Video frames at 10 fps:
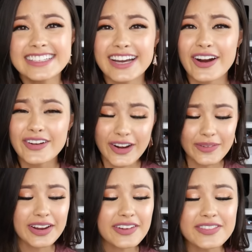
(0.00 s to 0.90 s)
Now,
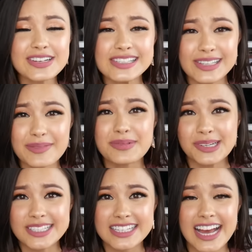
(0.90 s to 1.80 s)
Korea for some
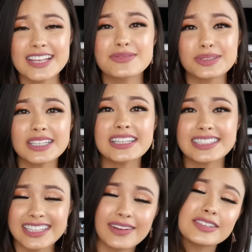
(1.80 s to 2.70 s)
reason has really
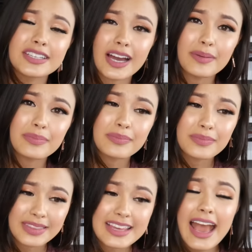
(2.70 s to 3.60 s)
leveled up
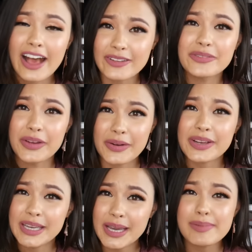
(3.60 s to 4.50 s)
the aloe vera
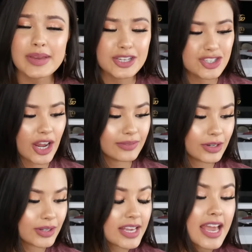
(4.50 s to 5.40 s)
game in
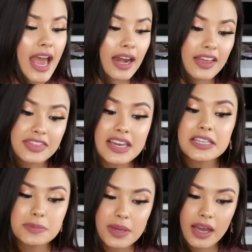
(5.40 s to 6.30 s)
general. And I think
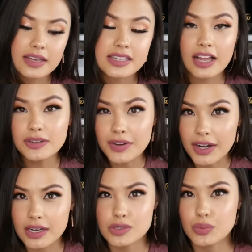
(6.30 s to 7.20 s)
it's because aloe
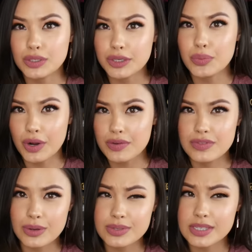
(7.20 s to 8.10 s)
vera is really one of
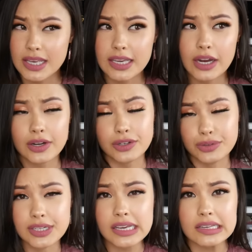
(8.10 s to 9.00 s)
those skincare
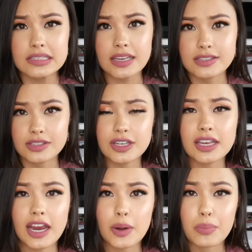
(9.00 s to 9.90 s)
ingredients and
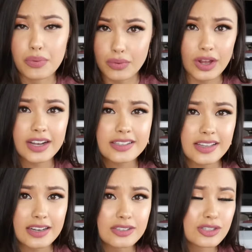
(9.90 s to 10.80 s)
skincare products
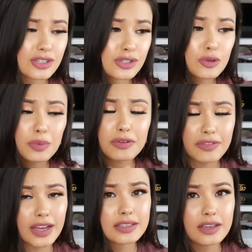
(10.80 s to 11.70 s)
that is just super
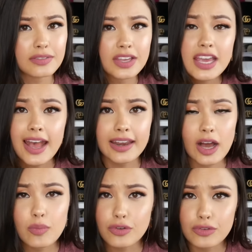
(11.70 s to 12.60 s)
effective and
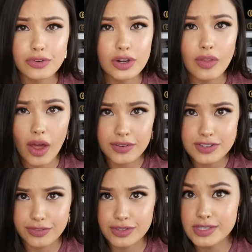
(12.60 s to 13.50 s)
helpful for a lot of
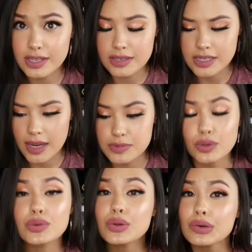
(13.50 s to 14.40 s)
different skin types. So
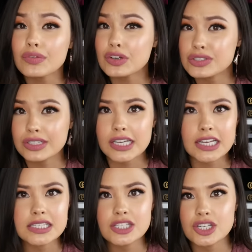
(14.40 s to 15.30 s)
universally,
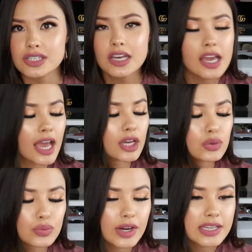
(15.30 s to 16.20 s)
it's just a
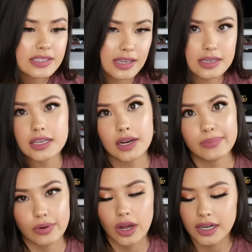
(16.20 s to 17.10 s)
great
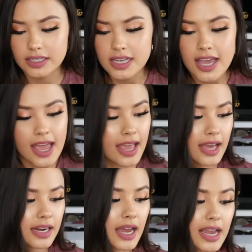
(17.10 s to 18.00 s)
skincare product.
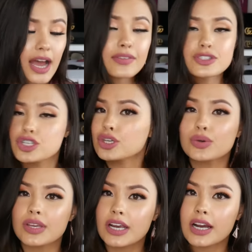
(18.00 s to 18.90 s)
And I have
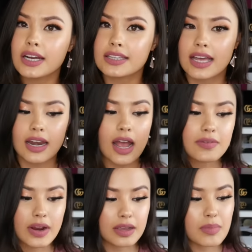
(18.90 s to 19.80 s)
two here that
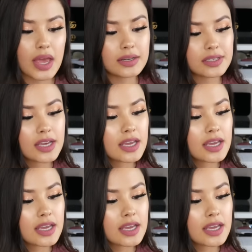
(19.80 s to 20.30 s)
I'd recommend.